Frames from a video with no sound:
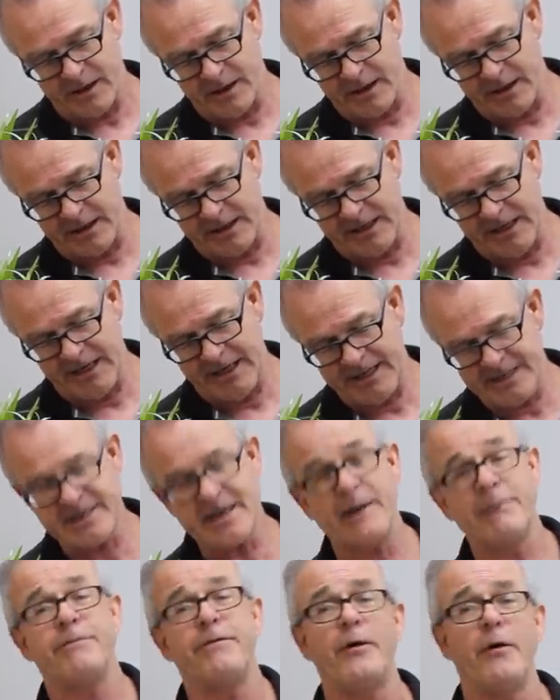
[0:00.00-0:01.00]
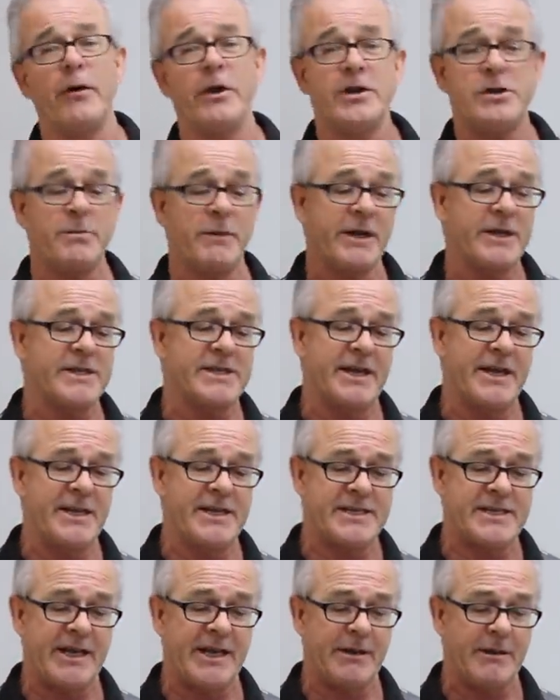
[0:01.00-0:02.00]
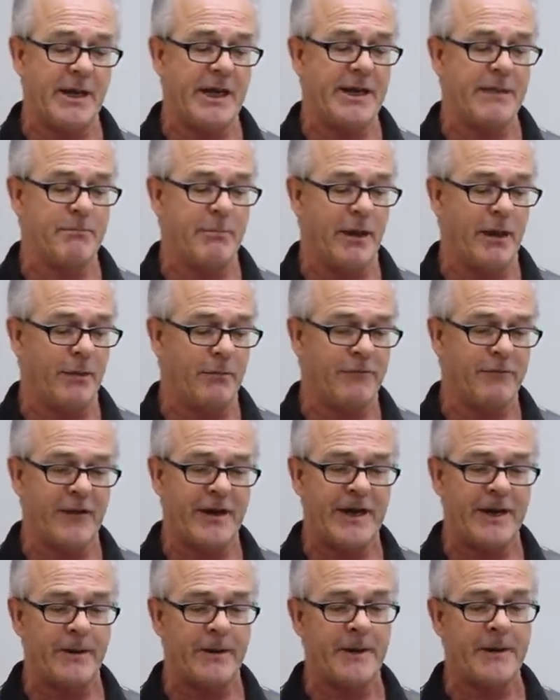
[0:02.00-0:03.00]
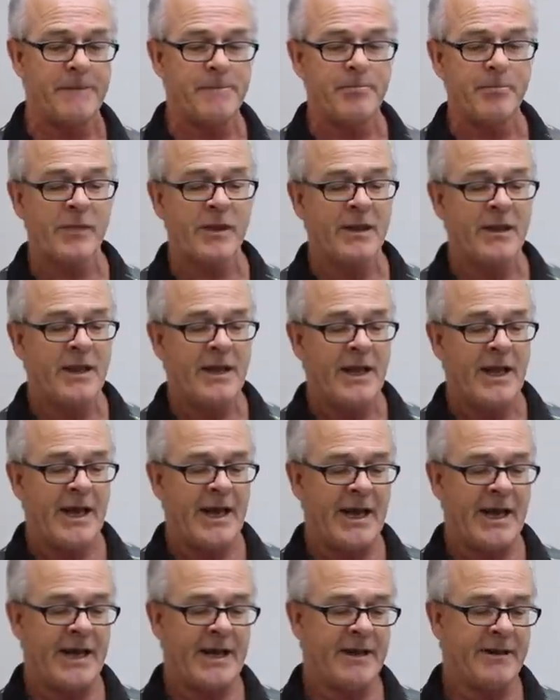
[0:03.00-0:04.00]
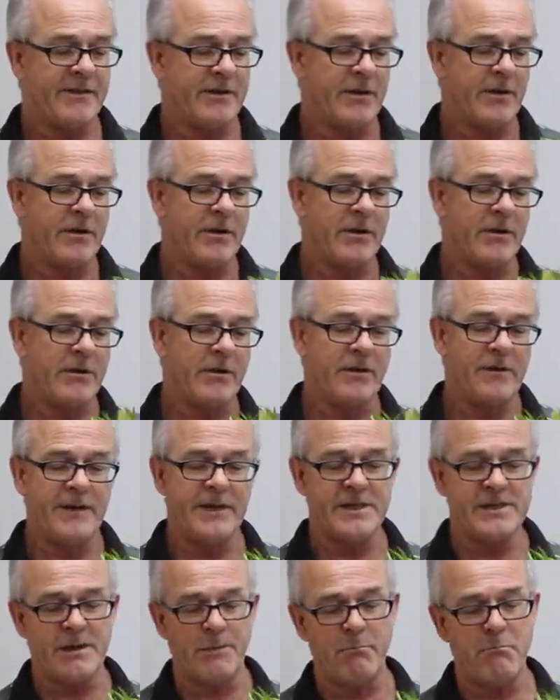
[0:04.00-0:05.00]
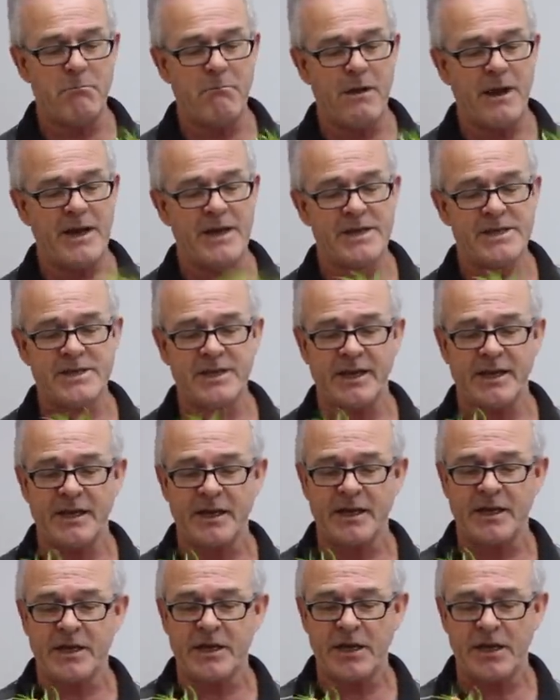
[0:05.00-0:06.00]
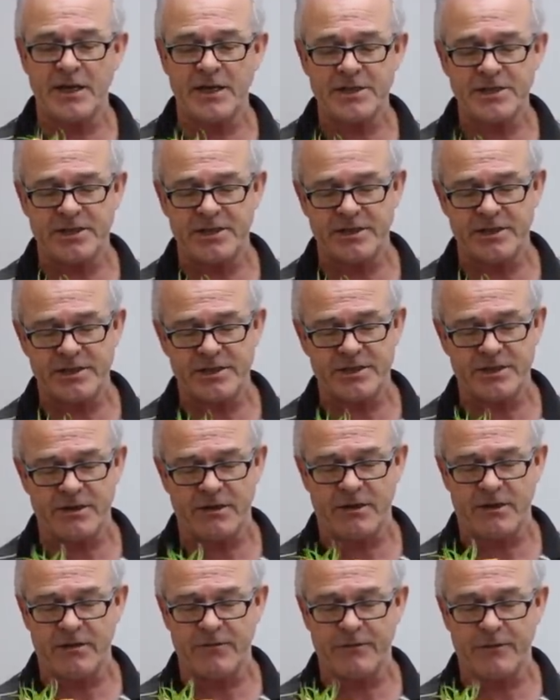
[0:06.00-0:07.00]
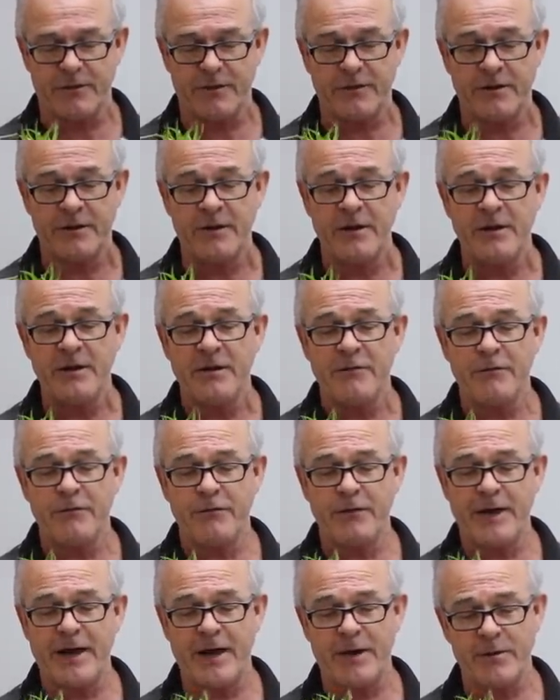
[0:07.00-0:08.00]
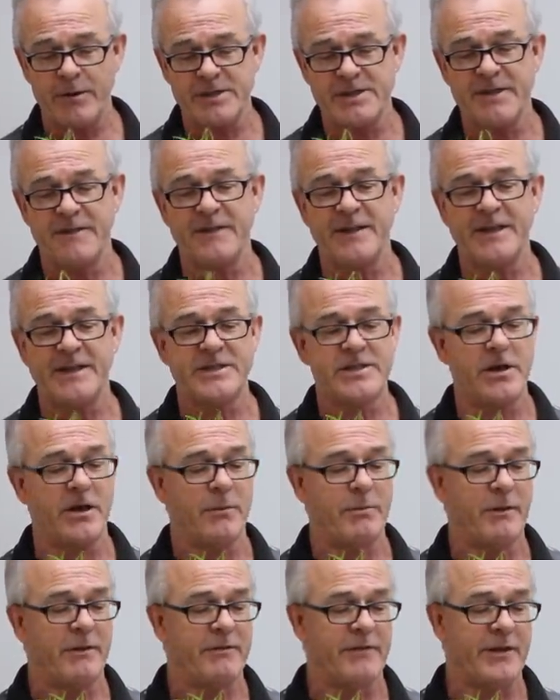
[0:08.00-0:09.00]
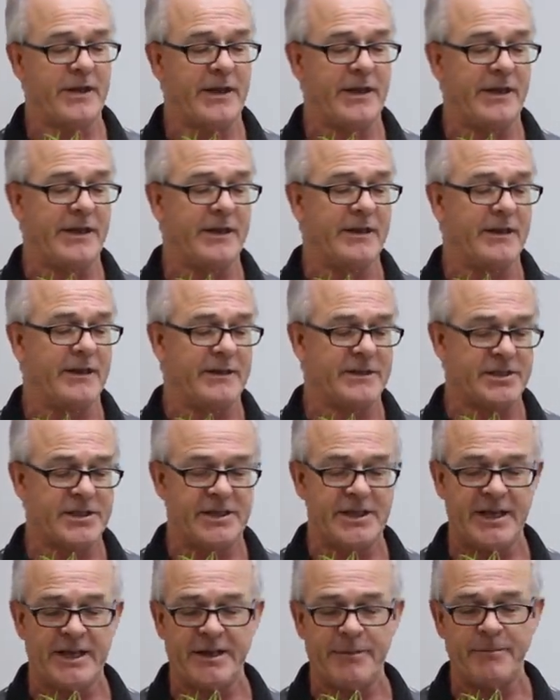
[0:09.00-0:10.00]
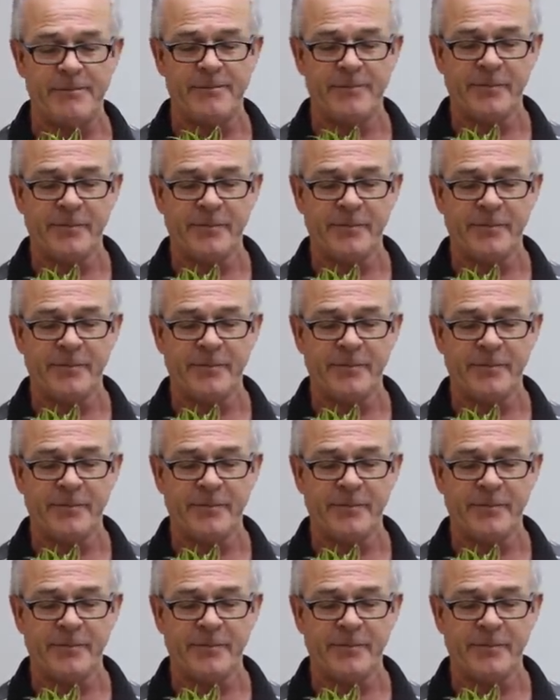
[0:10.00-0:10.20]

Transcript: lily-type foliage because it is a bulb flower, and these amazing clusters of flowers at the top of the stem.